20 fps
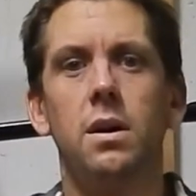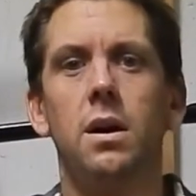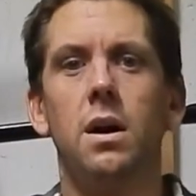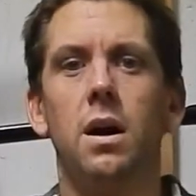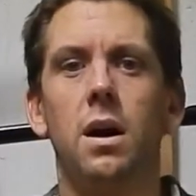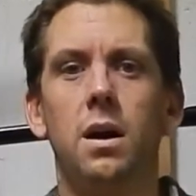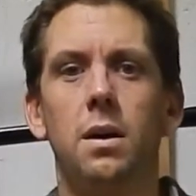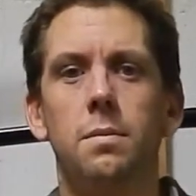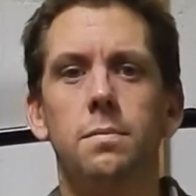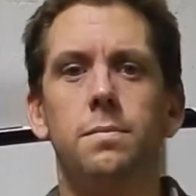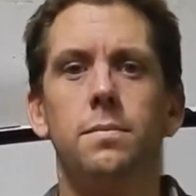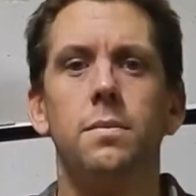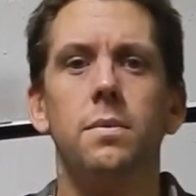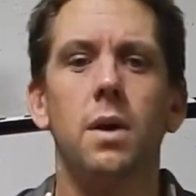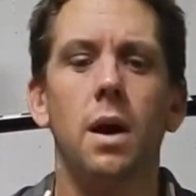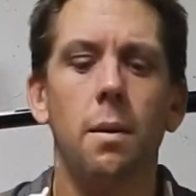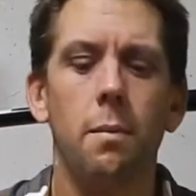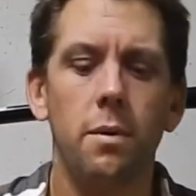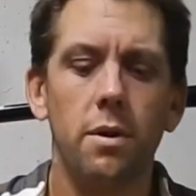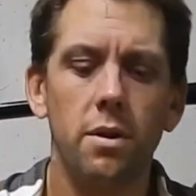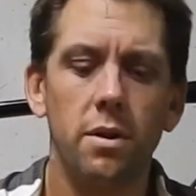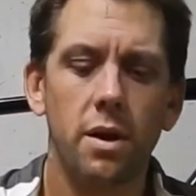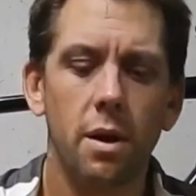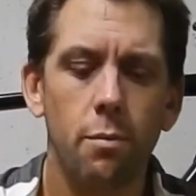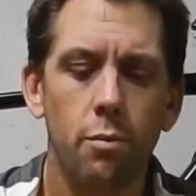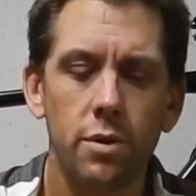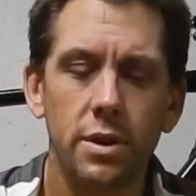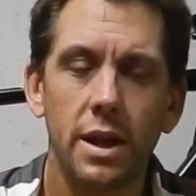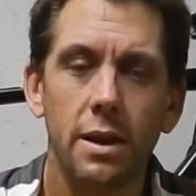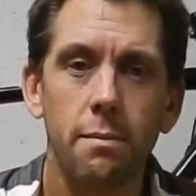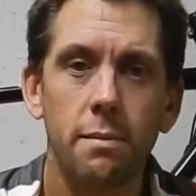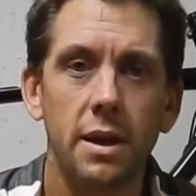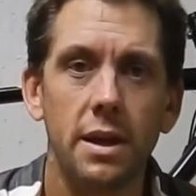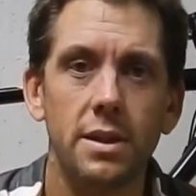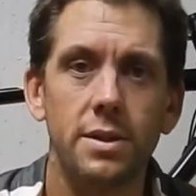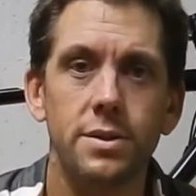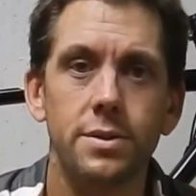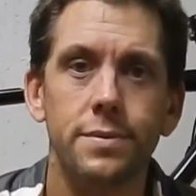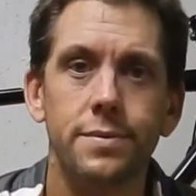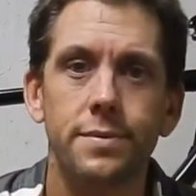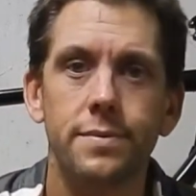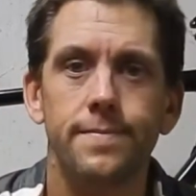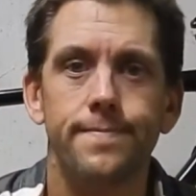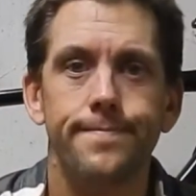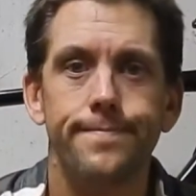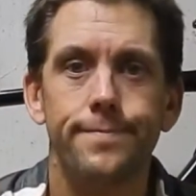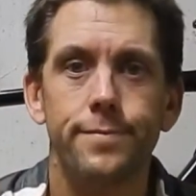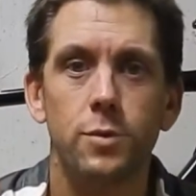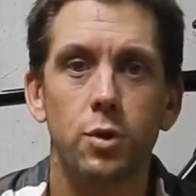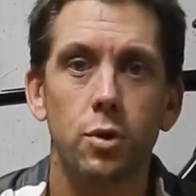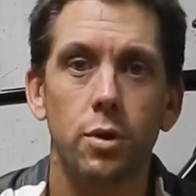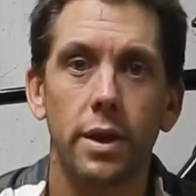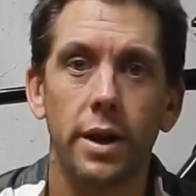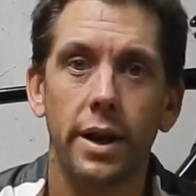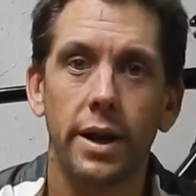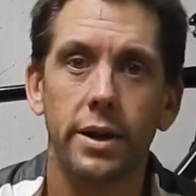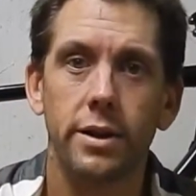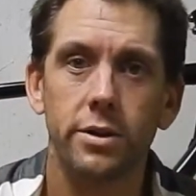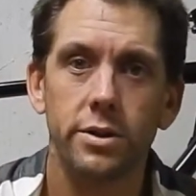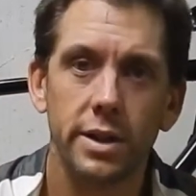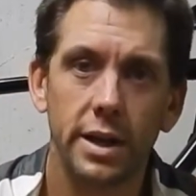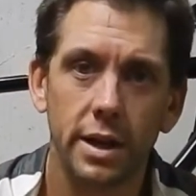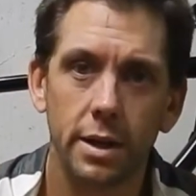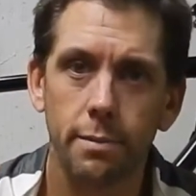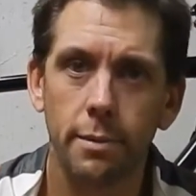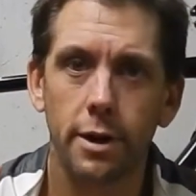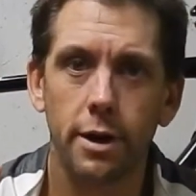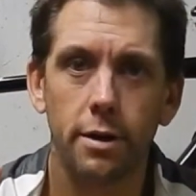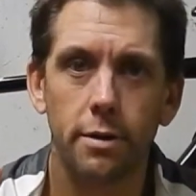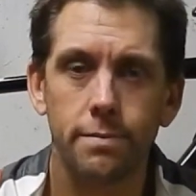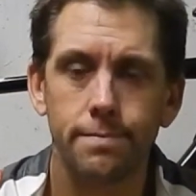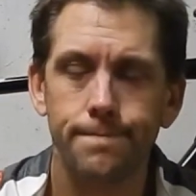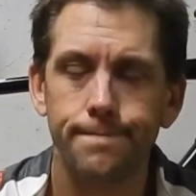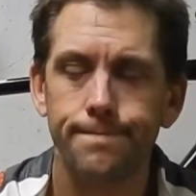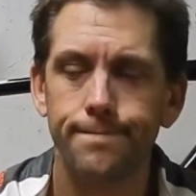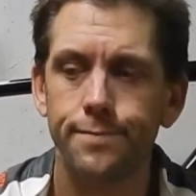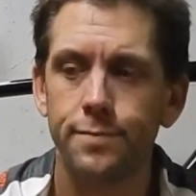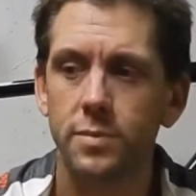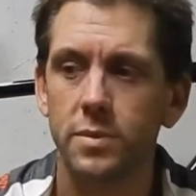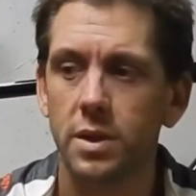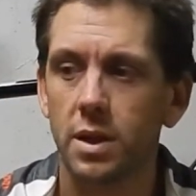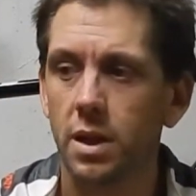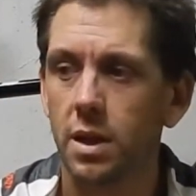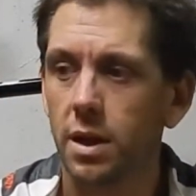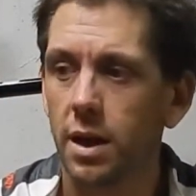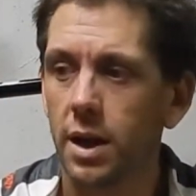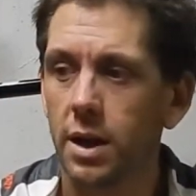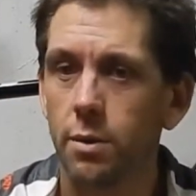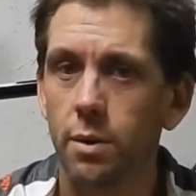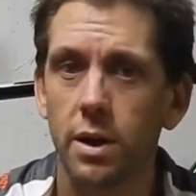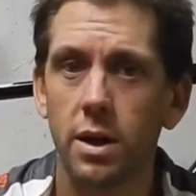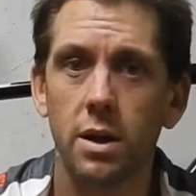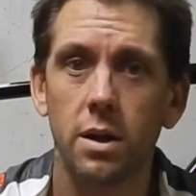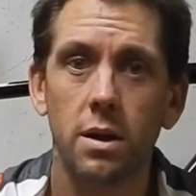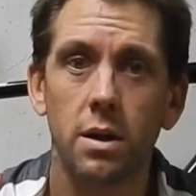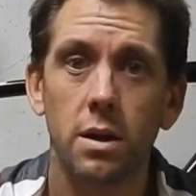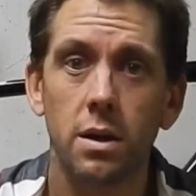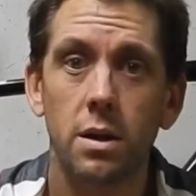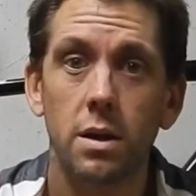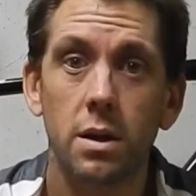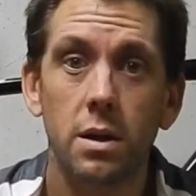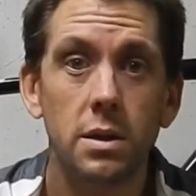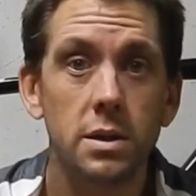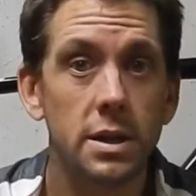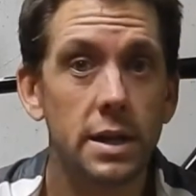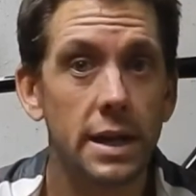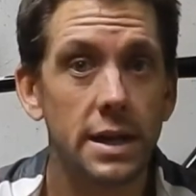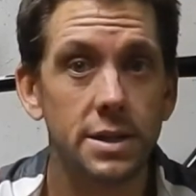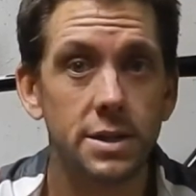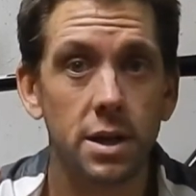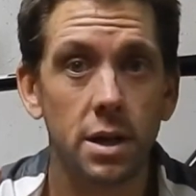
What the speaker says: I'm gonna look up what that means so that I understand it better. Anyway, today's